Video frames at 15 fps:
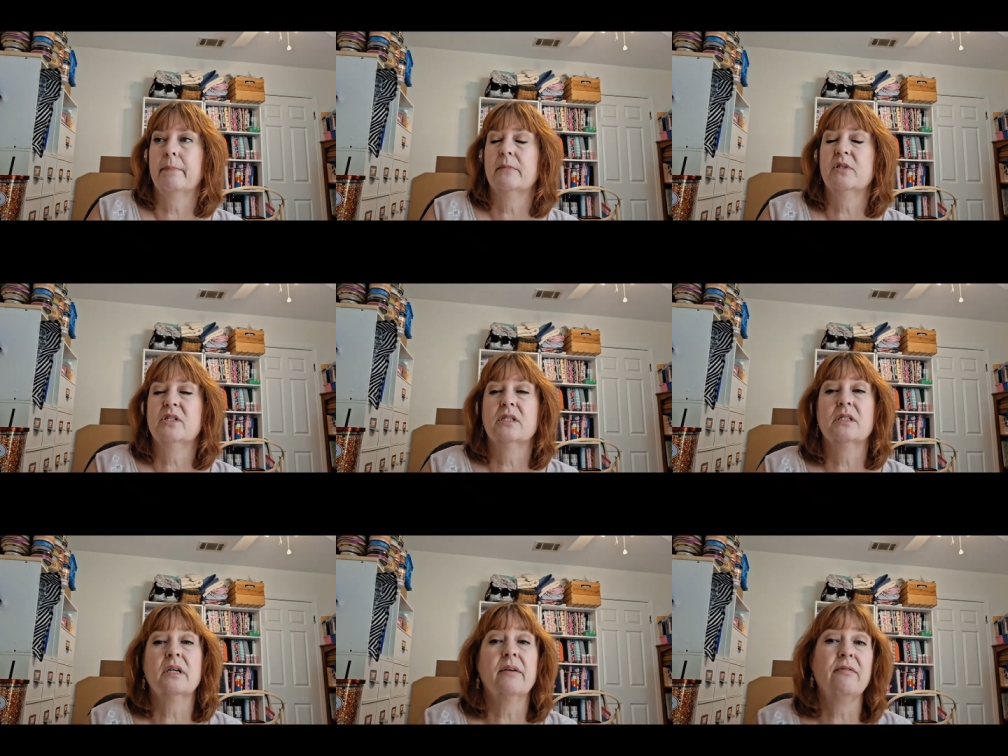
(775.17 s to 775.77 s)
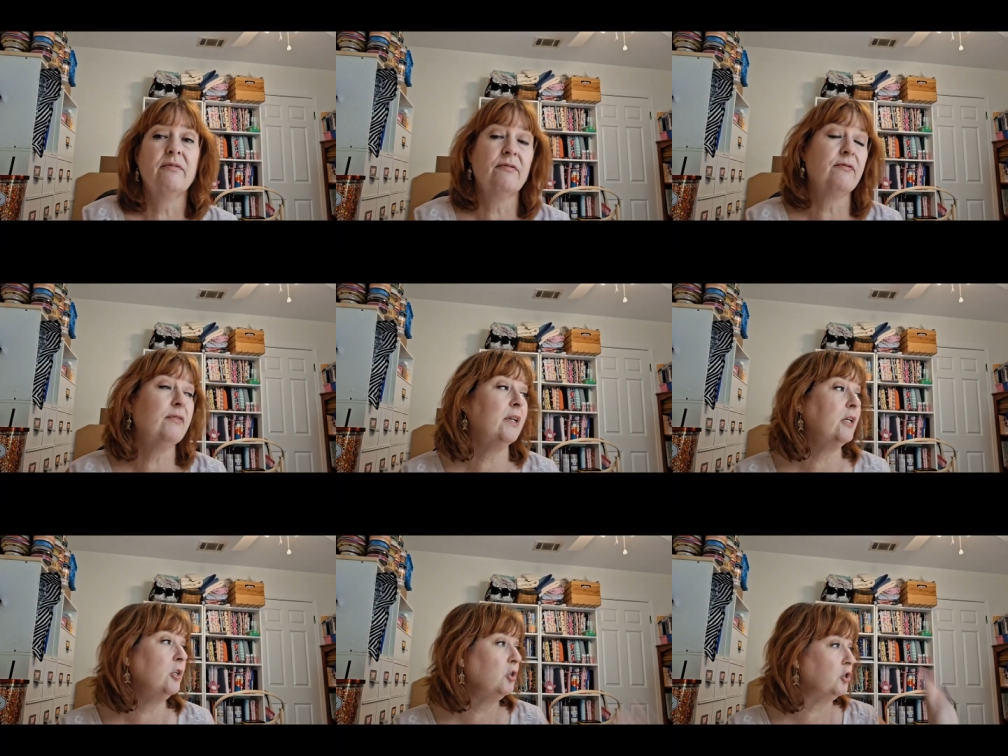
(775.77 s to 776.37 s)
Since I
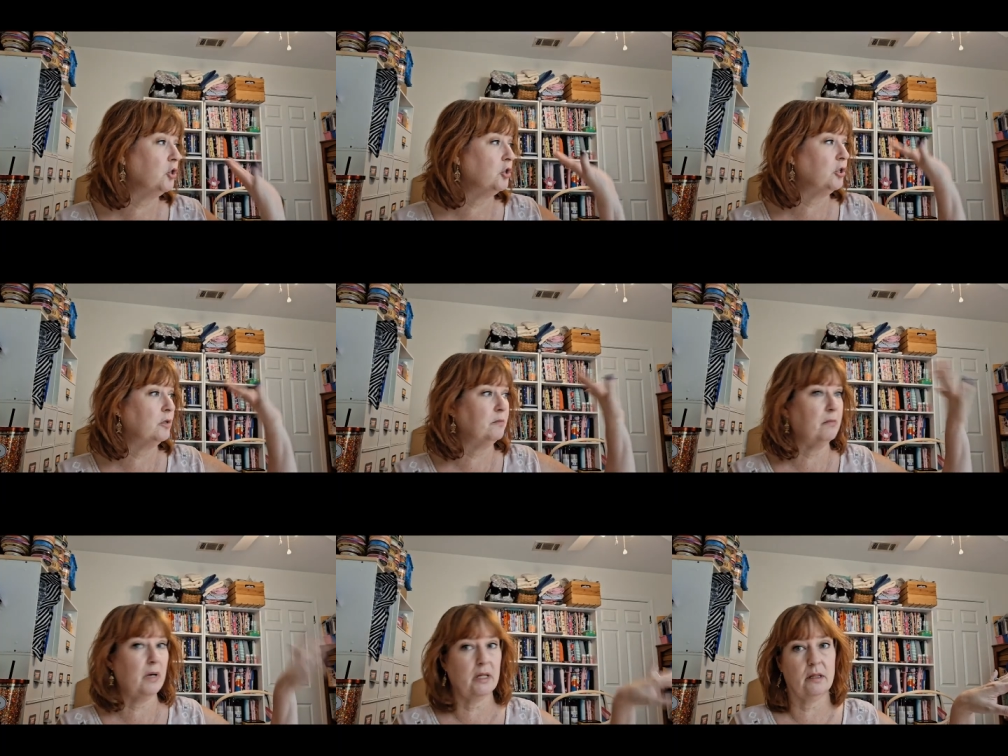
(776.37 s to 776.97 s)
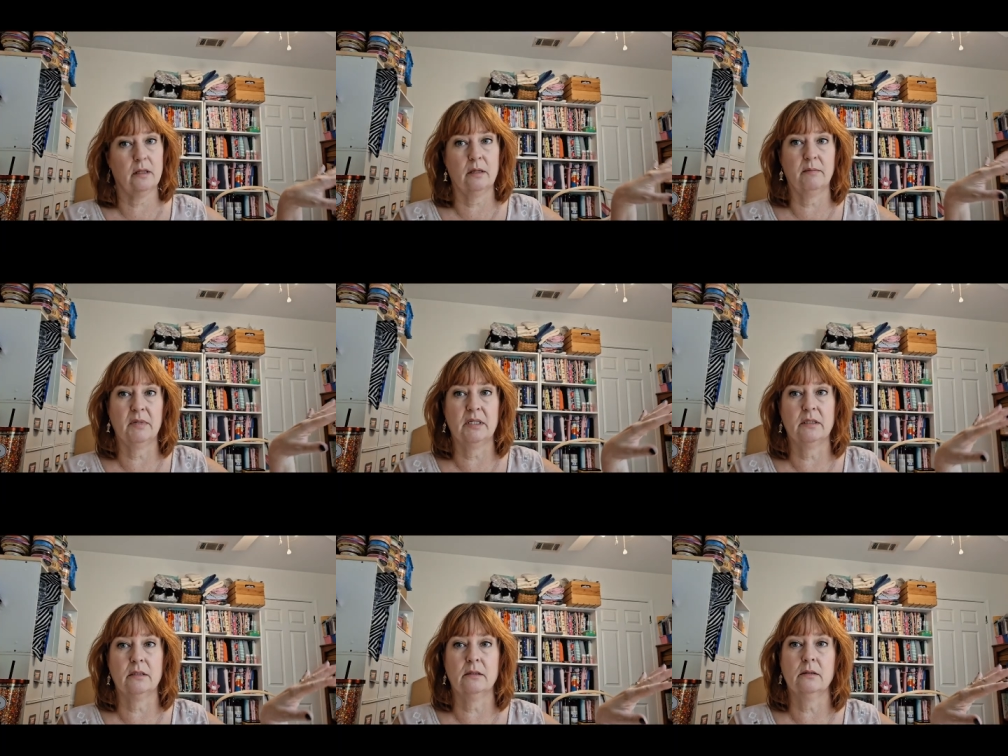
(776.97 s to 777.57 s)
finished my
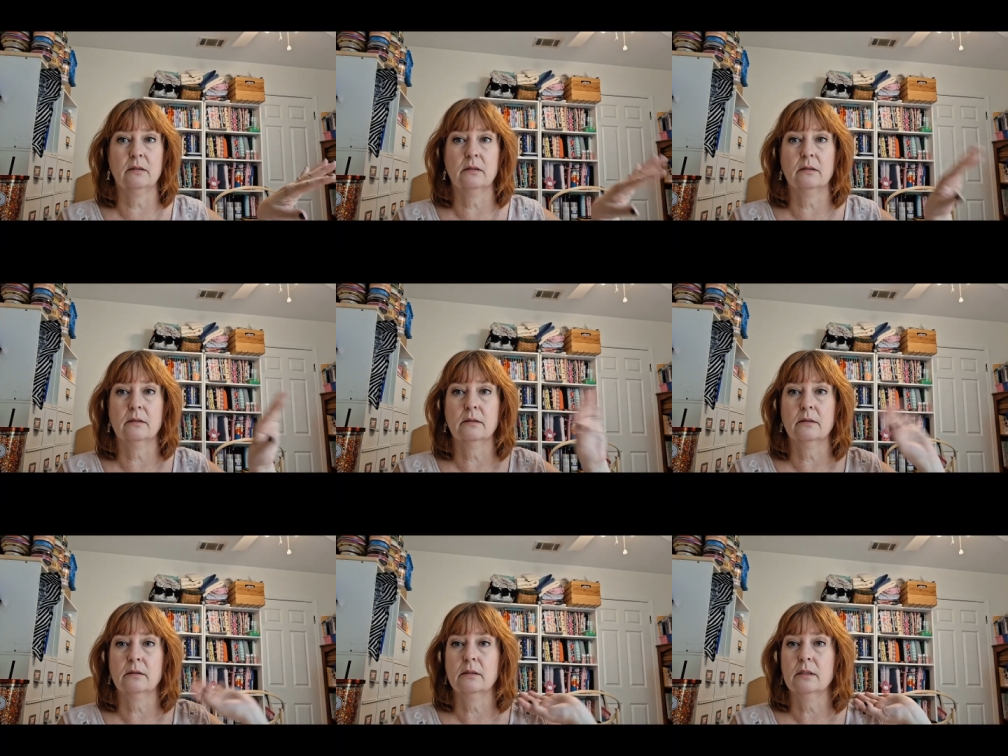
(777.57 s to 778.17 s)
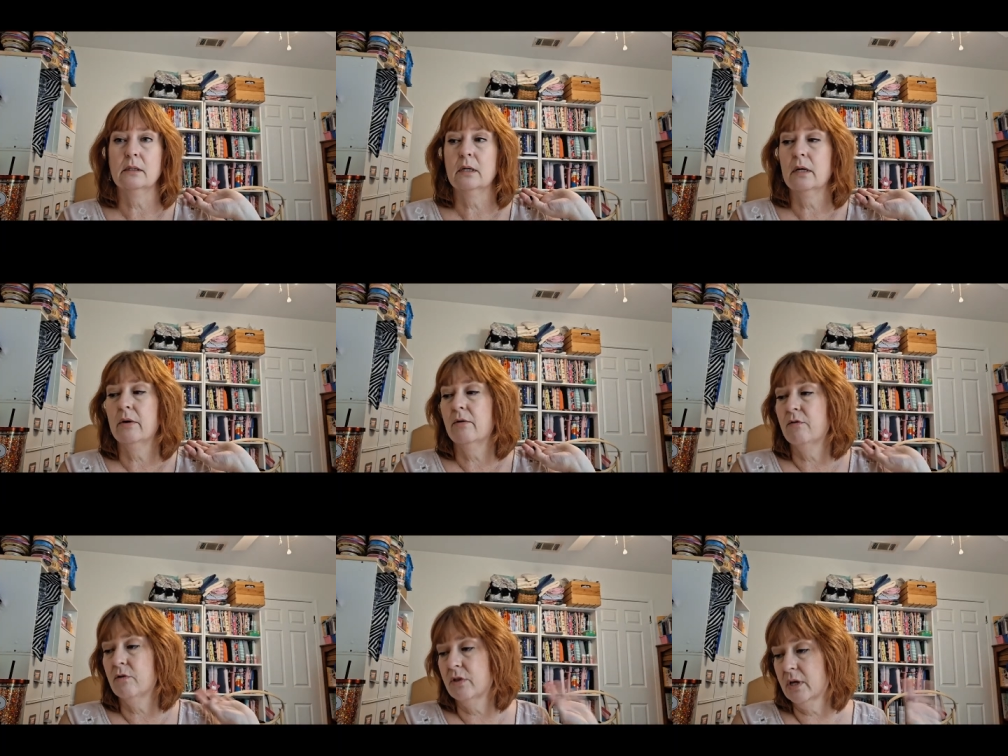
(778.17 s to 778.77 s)
lemon
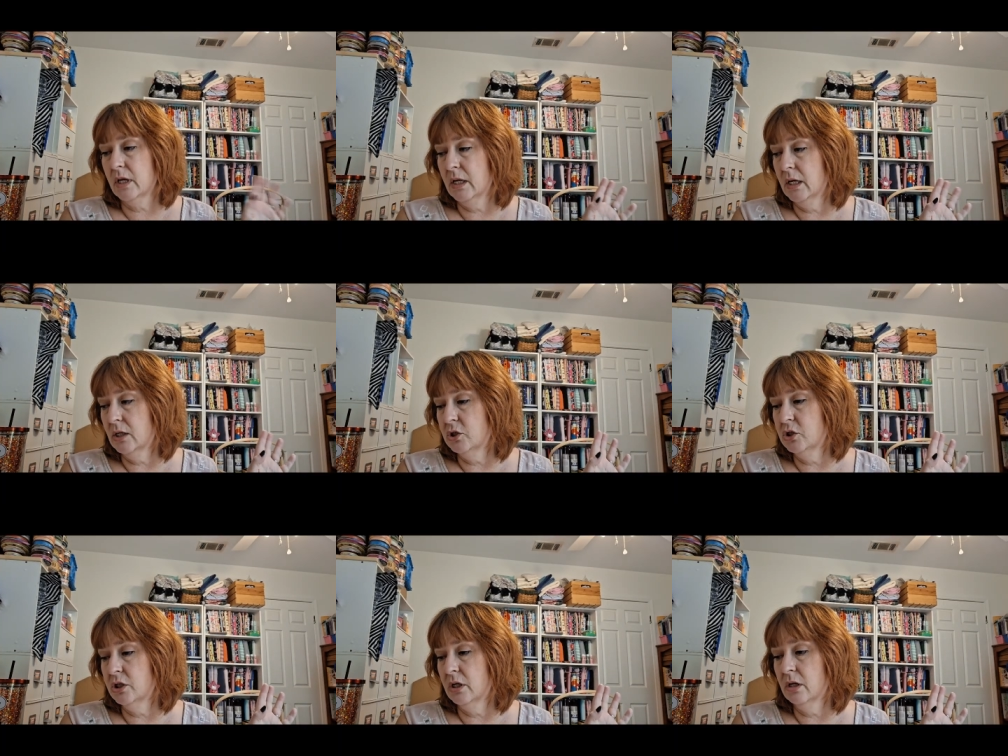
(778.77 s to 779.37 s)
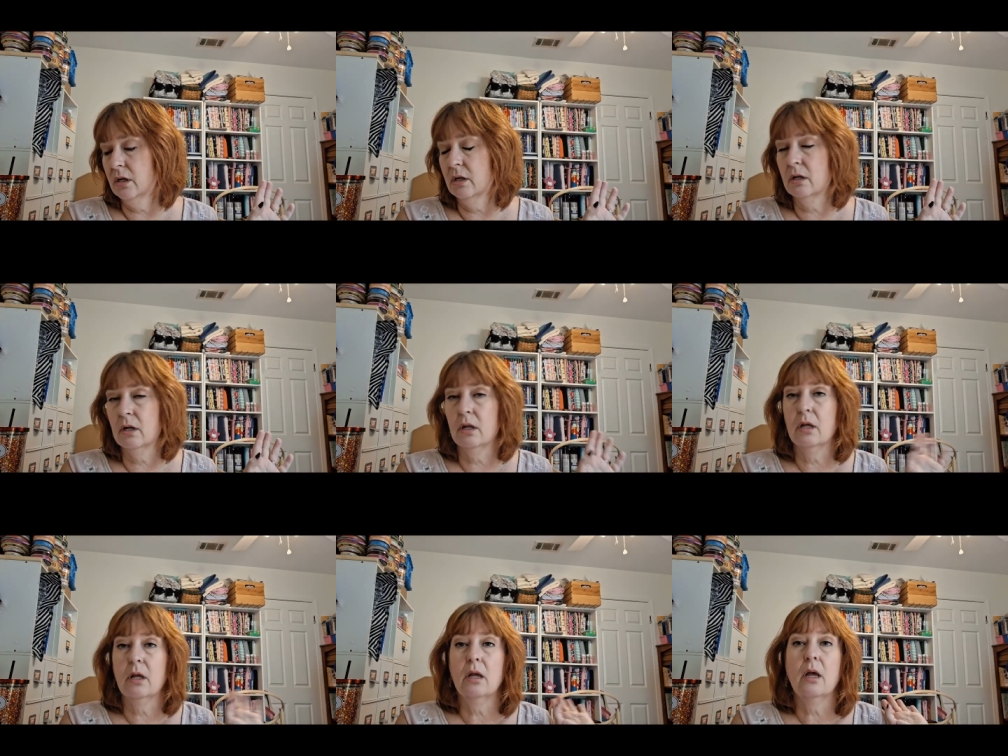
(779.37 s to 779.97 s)
for the kitchen,